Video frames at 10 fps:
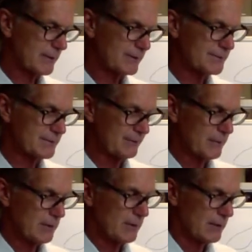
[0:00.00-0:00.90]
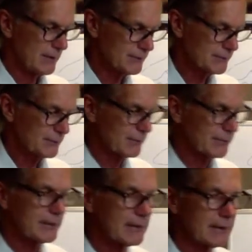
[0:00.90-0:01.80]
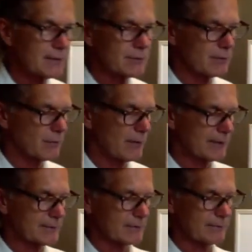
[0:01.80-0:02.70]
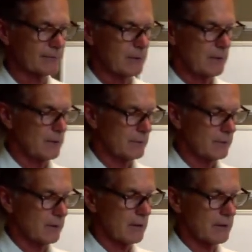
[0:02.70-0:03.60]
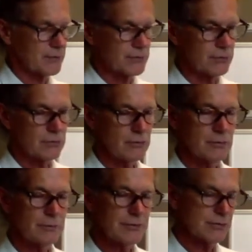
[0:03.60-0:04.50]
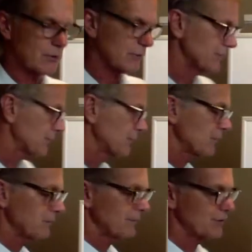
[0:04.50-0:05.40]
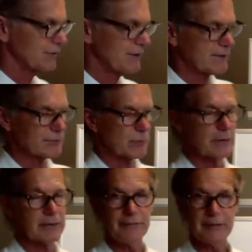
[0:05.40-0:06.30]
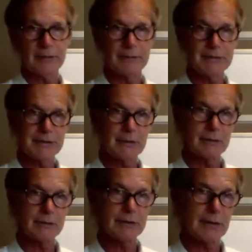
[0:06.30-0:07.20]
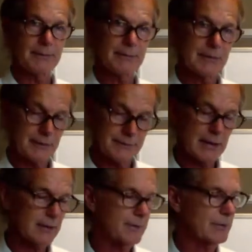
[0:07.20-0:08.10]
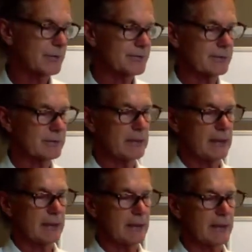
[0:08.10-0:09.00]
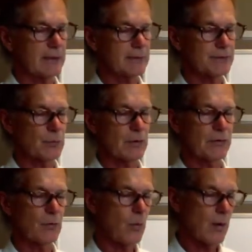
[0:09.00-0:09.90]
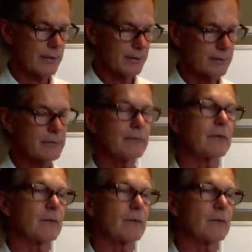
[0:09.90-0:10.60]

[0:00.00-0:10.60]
that is inserted into the rectum. The large tube that goes through the machine is where the fecal material comes out of the person. Here is where the water,